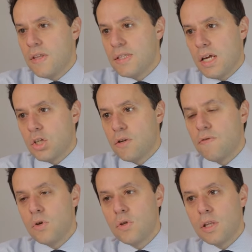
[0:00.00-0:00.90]
intention
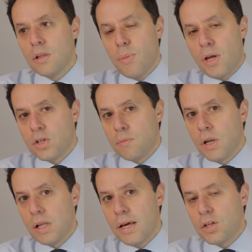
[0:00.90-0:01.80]
of using the pension
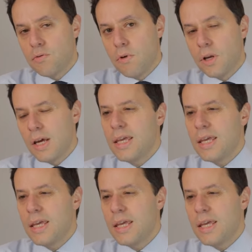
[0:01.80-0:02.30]
money later on.